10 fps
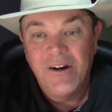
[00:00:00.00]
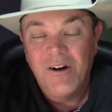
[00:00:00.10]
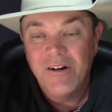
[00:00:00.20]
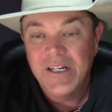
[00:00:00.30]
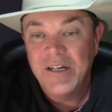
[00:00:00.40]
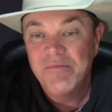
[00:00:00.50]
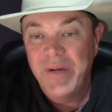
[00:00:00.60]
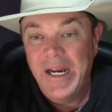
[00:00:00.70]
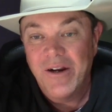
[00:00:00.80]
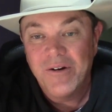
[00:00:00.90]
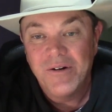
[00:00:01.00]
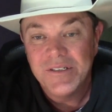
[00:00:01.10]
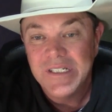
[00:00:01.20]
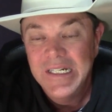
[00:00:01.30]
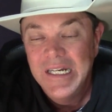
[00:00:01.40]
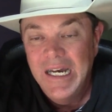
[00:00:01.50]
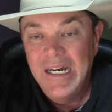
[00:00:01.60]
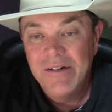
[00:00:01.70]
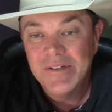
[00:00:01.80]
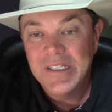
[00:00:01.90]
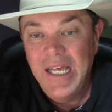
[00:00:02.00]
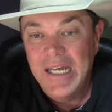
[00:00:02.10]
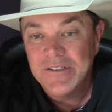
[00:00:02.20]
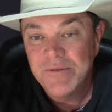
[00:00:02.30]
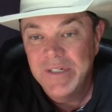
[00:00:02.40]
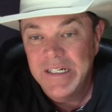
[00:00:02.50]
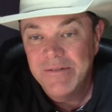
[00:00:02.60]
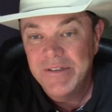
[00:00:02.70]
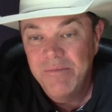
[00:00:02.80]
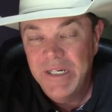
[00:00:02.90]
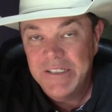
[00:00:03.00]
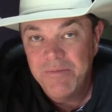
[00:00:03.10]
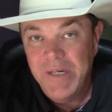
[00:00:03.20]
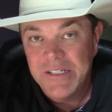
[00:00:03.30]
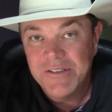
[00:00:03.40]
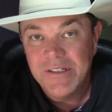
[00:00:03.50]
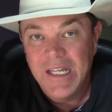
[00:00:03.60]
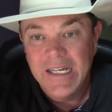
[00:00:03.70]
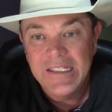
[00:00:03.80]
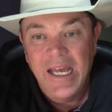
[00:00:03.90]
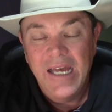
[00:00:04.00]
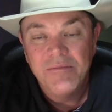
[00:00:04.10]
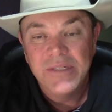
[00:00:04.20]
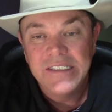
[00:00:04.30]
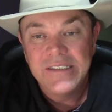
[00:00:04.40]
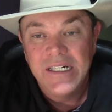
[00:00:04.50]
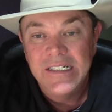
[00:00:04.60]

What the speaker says: Hard to compare, of course, with last week with a big special like that, but